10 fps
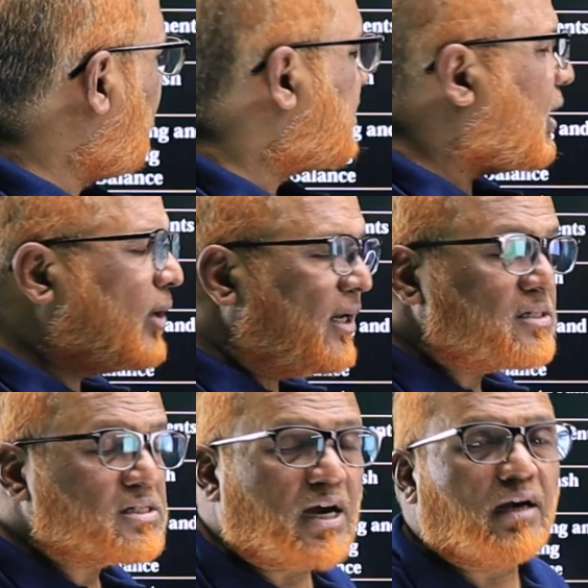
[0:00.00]
without any
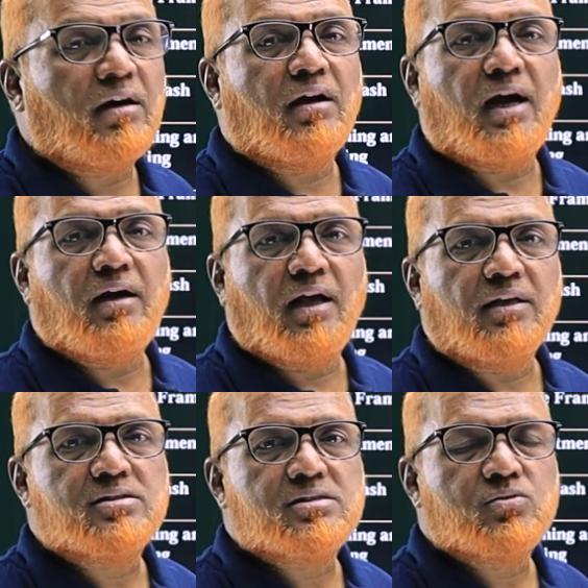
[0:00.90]
standard
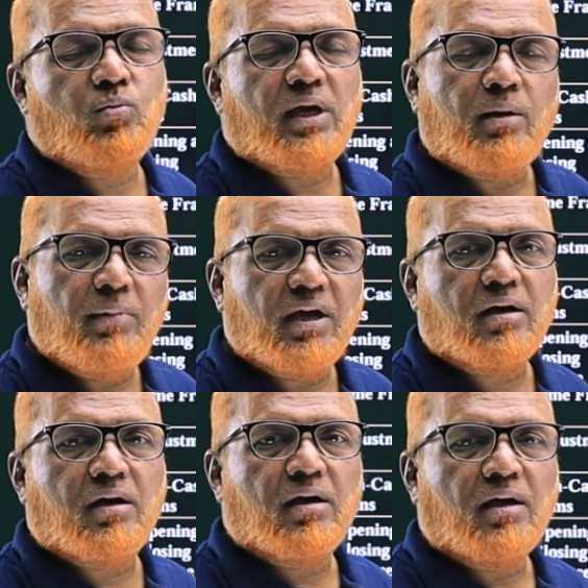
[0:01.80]
guidelines. We can make
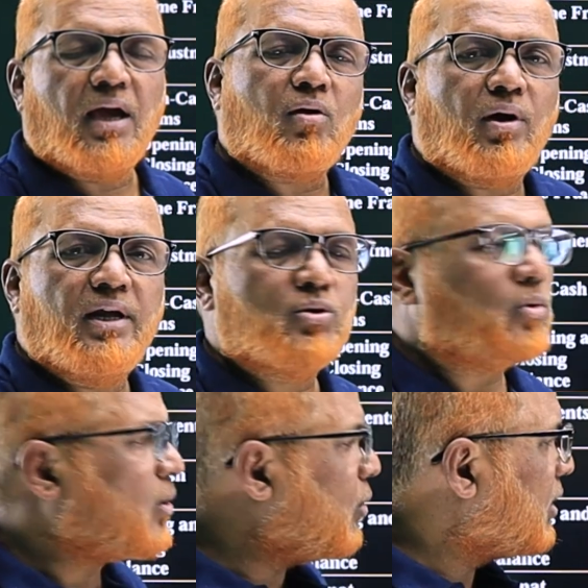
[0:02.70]
according to
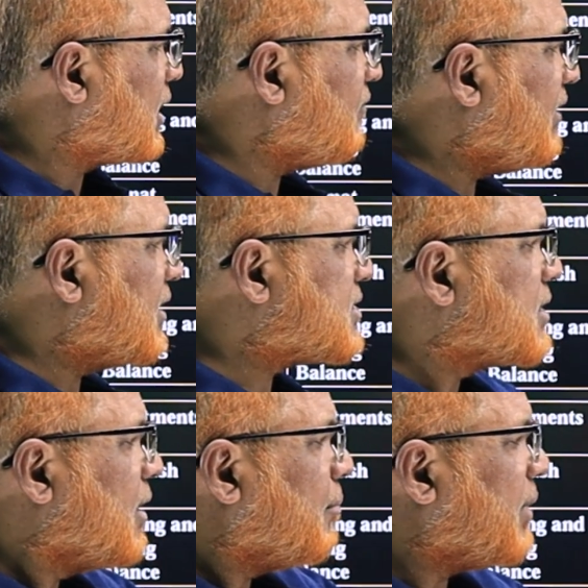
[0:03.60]
our own
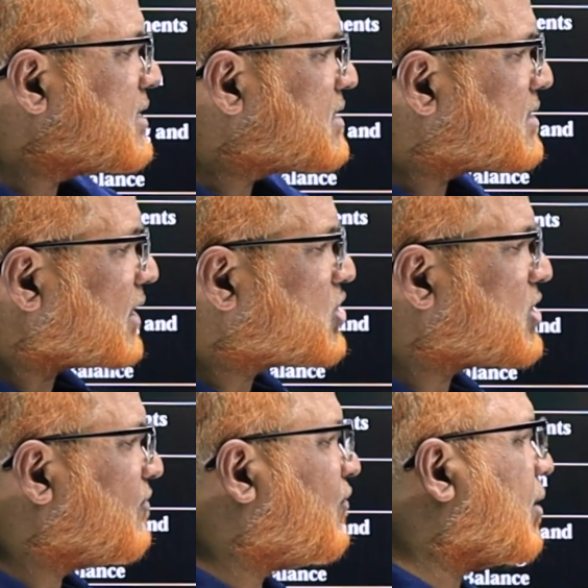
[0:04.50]
convenience. But
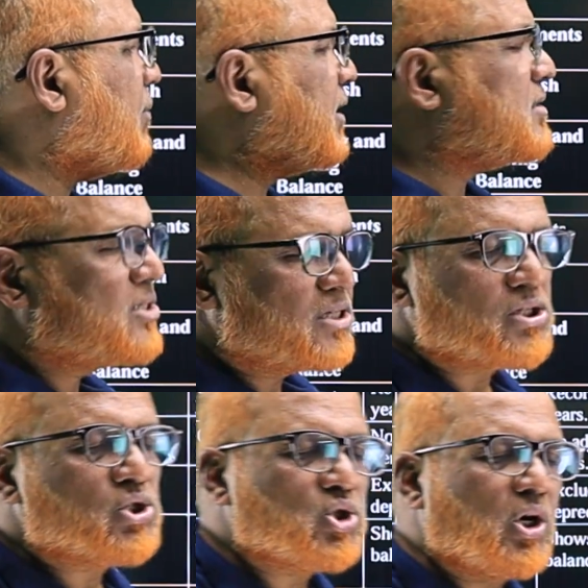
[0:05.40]
structured format,
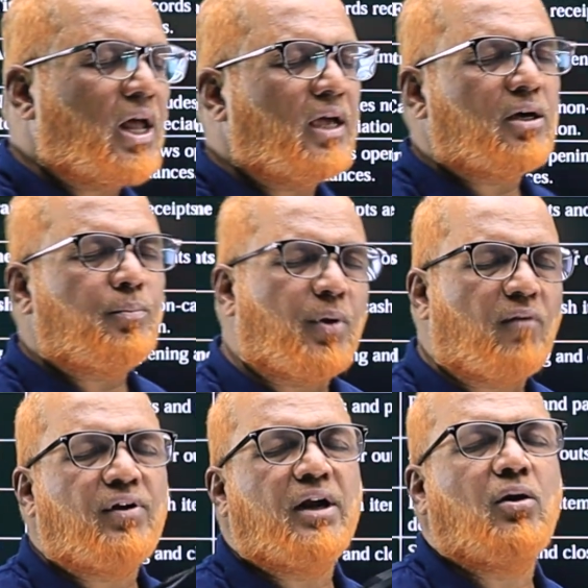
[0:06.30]
just like
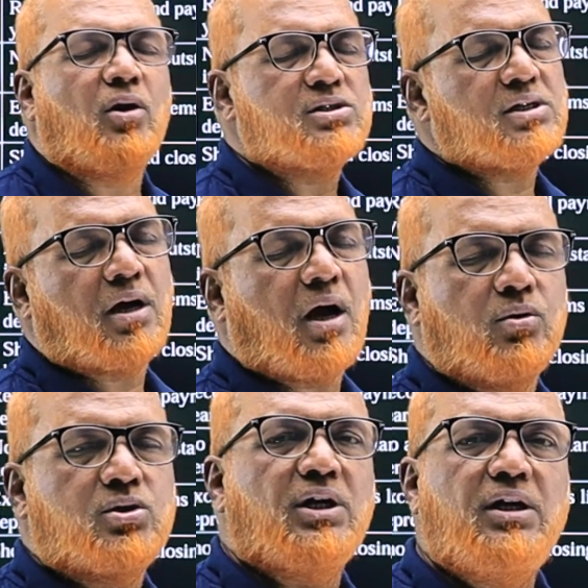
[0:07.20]
profit and loss
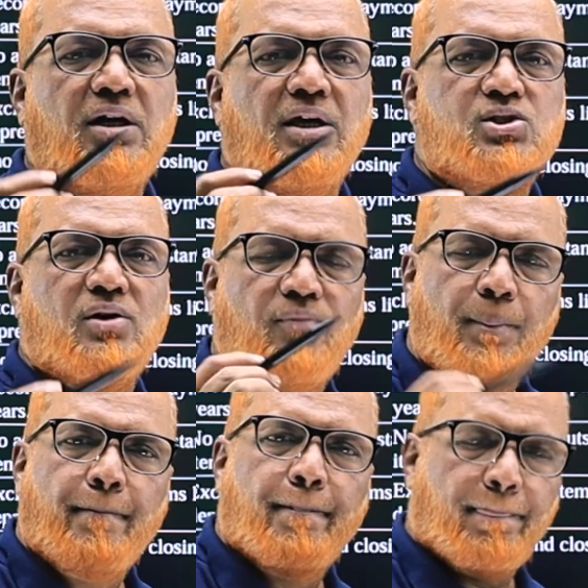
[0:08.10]
account in case of
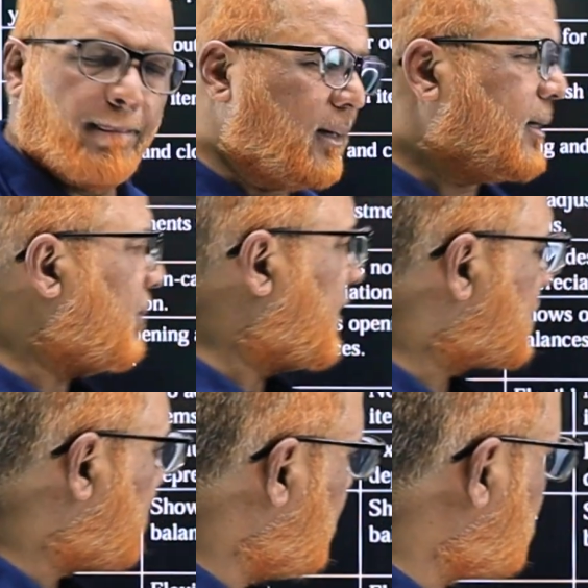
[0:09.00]
income and
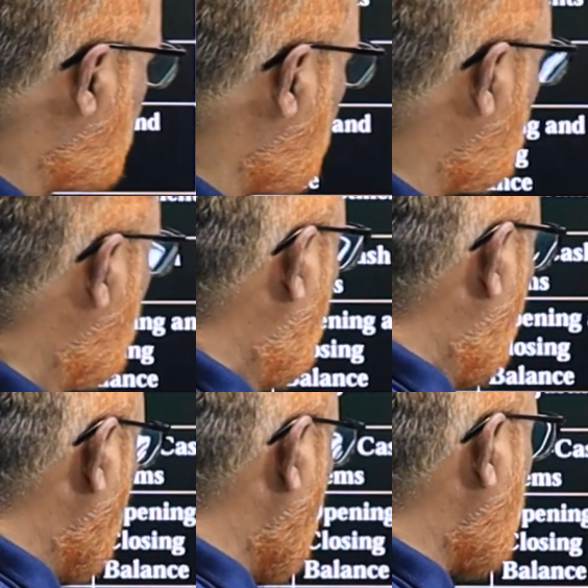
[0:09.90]
expenditure account.
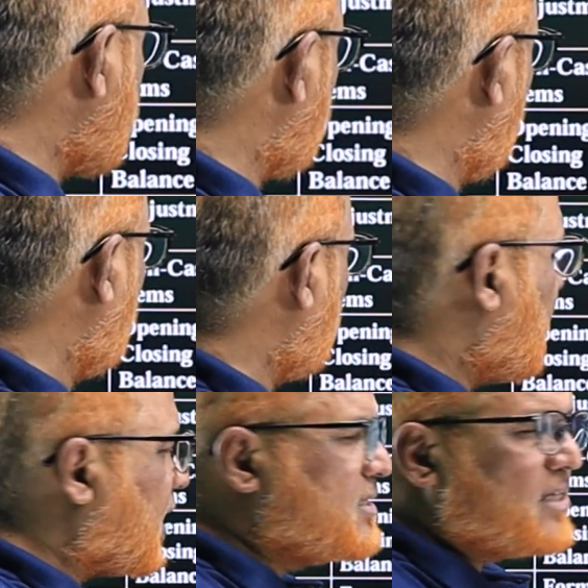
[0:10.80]
Lastly,
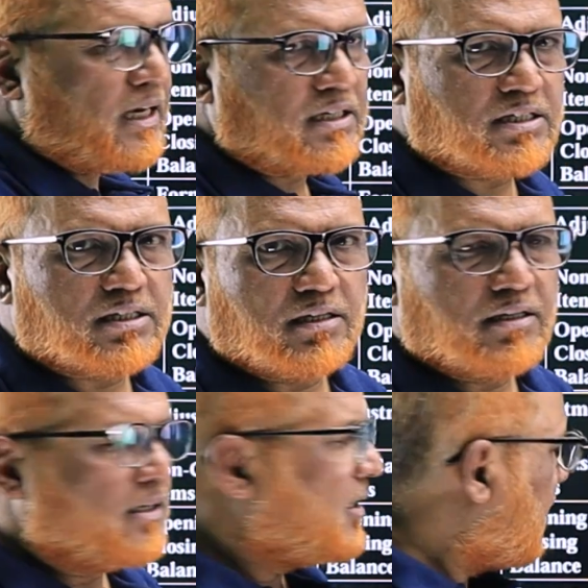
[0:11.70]
result.
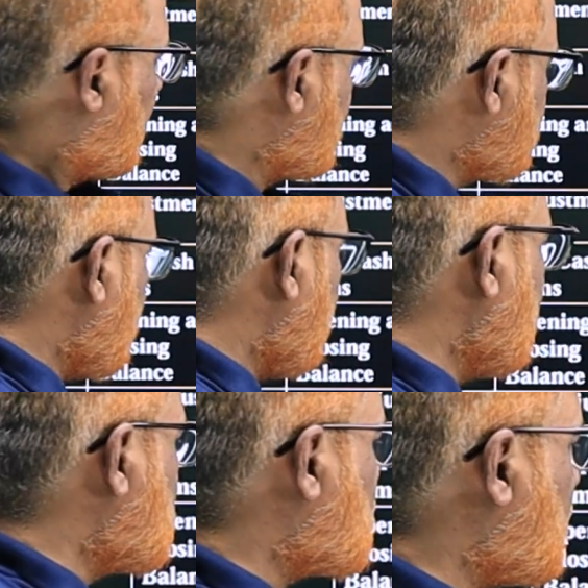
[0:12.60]
Result,
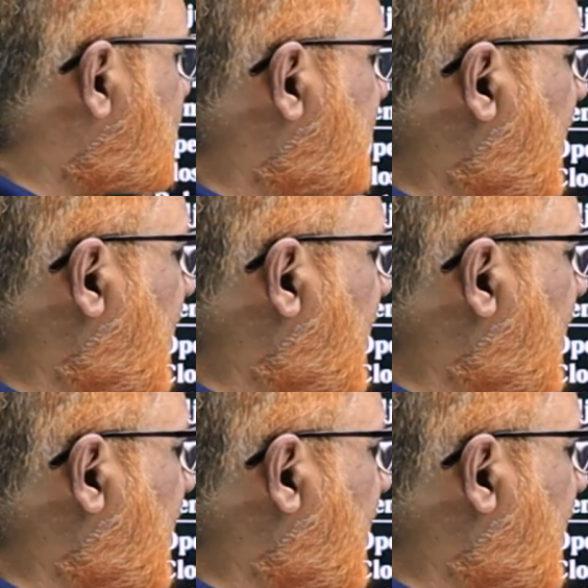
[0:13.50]
it shows